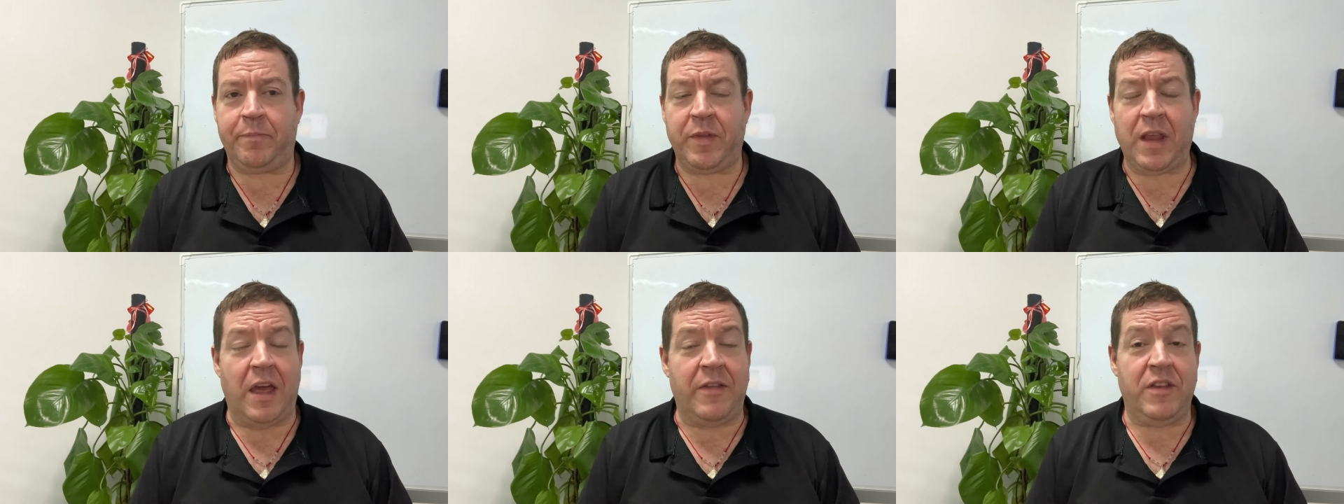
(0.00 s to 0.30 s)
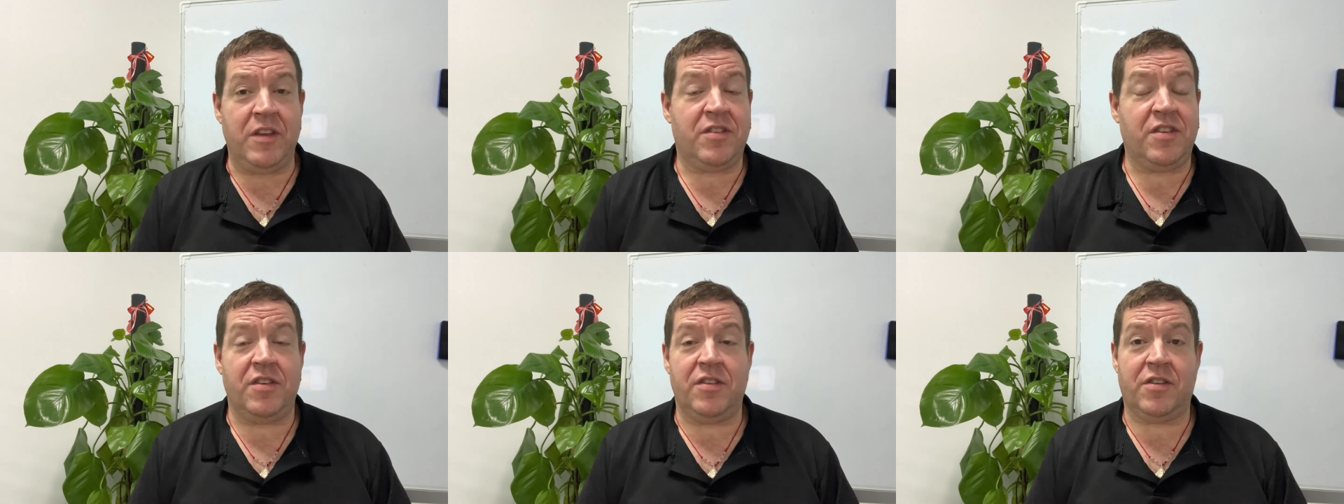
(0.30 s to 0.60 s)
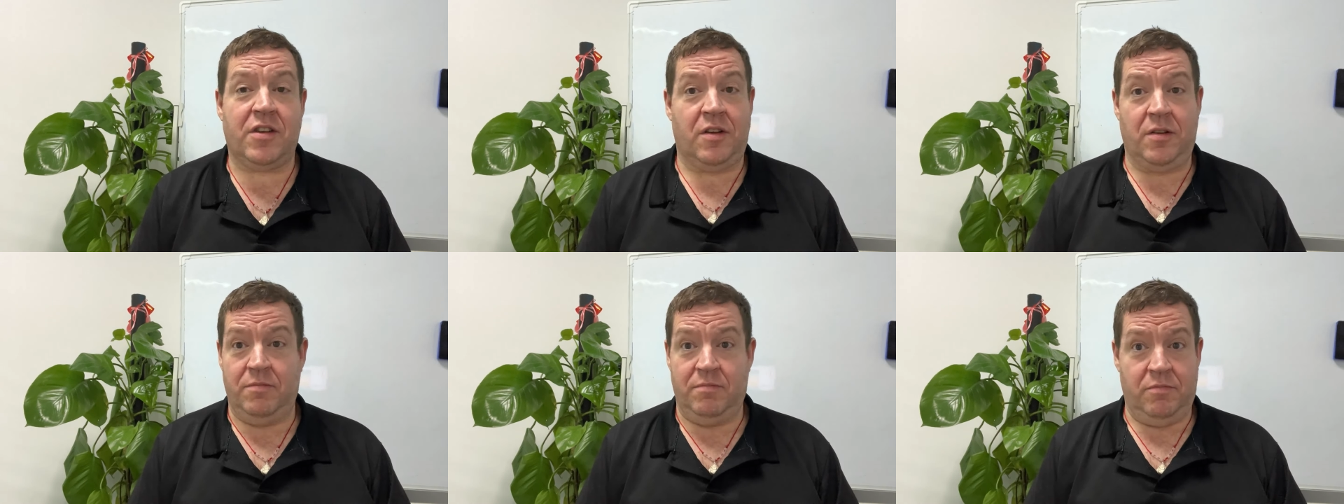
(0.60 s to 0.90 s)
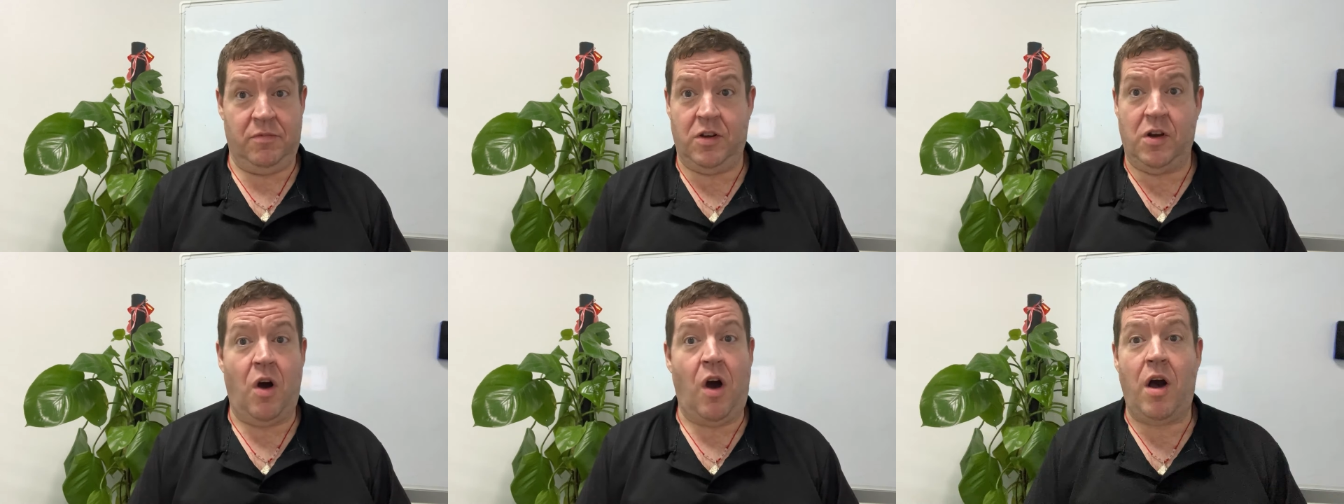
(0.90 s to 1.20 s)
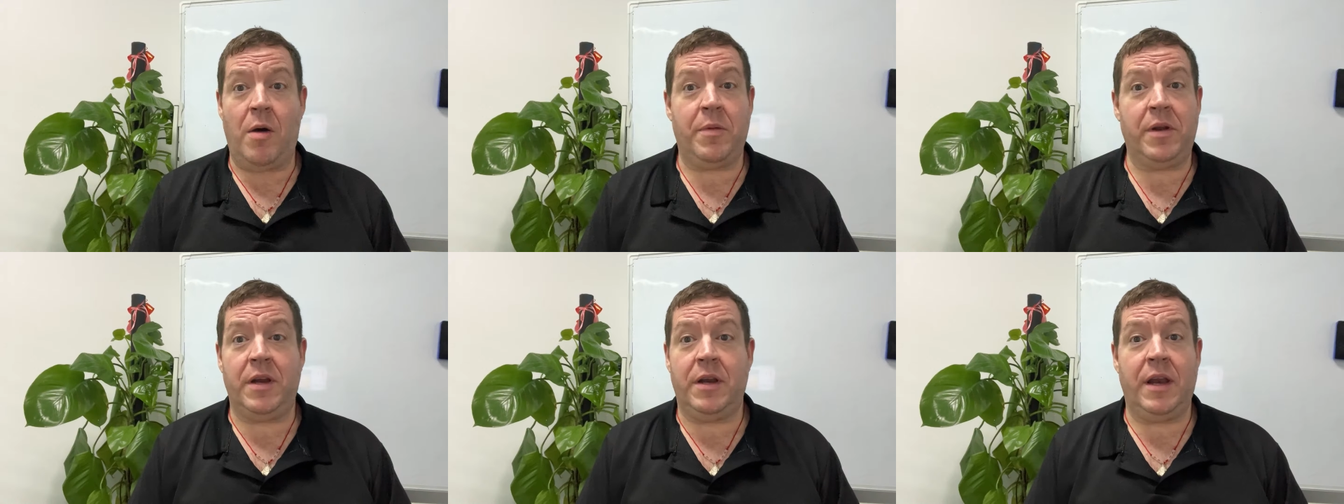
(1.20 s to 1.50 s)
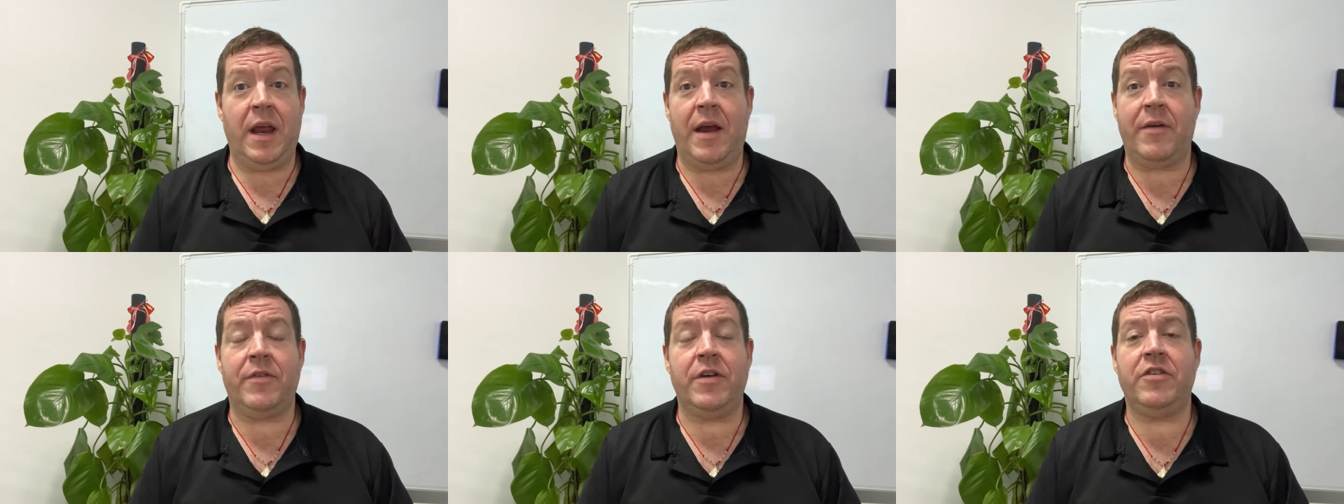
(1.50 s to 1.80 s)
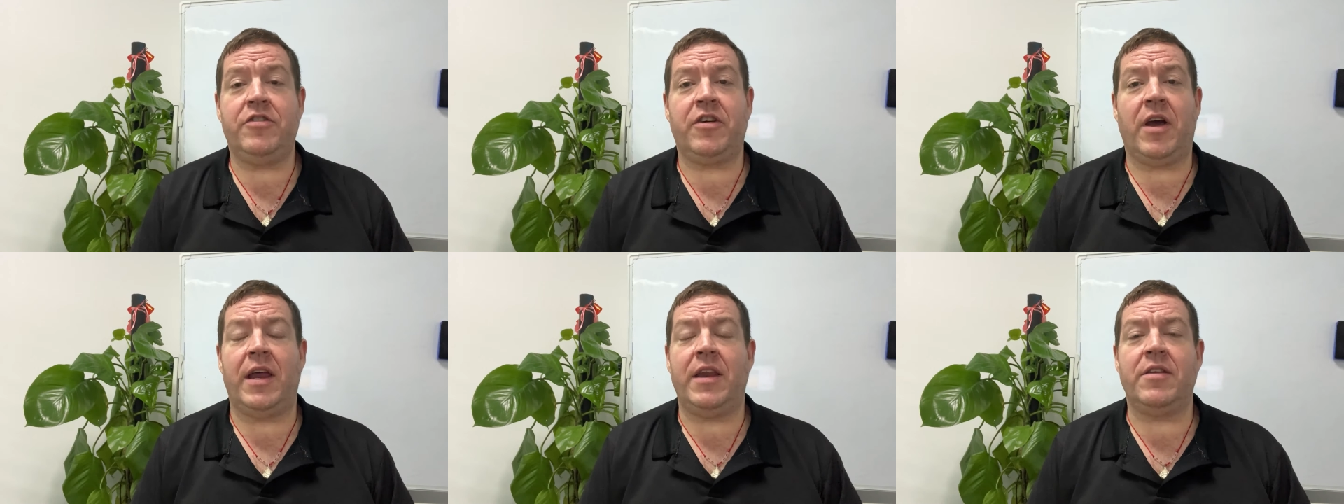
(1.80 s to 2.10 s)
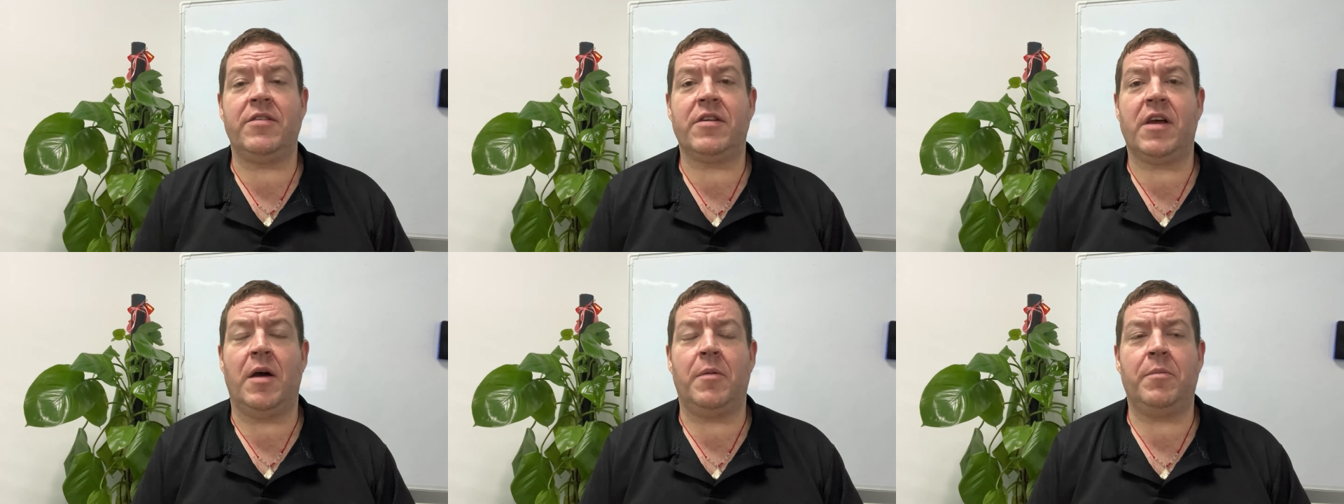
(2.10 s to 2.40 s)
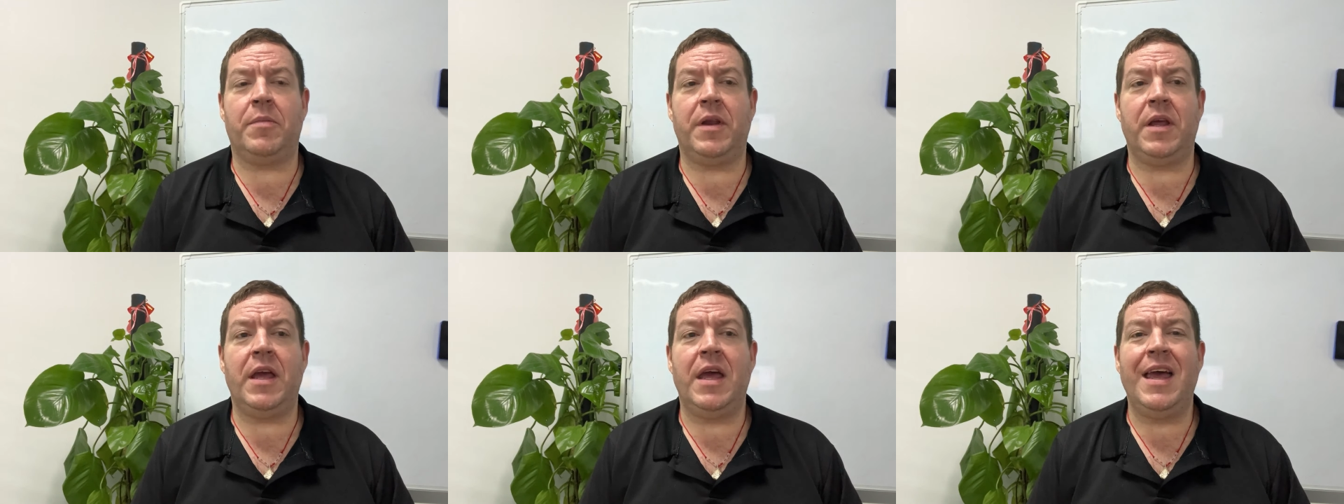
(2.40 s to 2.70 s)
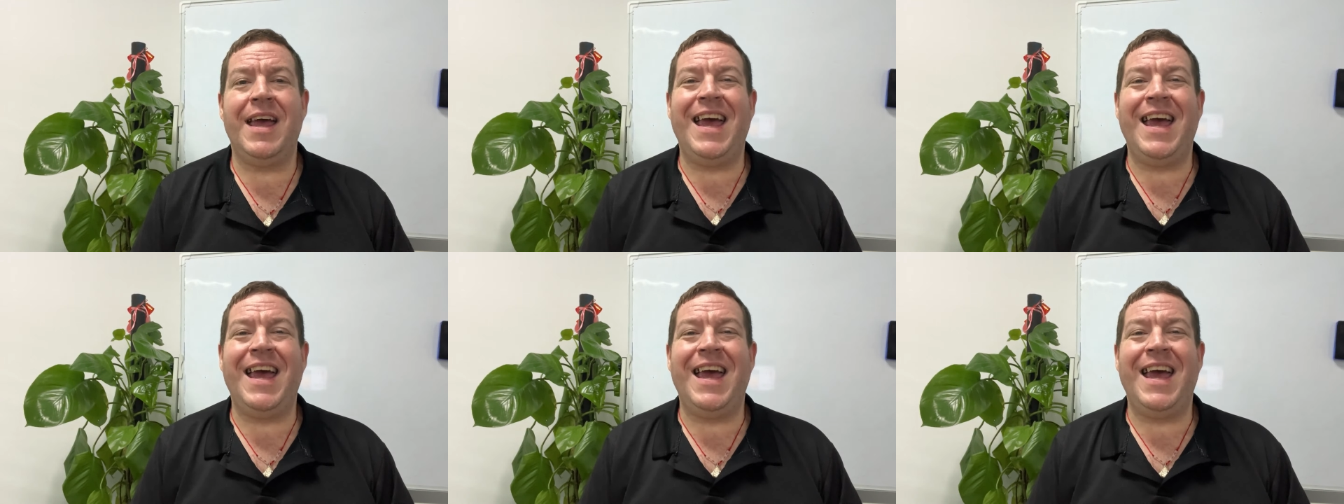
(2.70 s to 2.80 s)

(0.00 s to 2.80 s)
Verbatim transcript: And this is common in every Chinese company.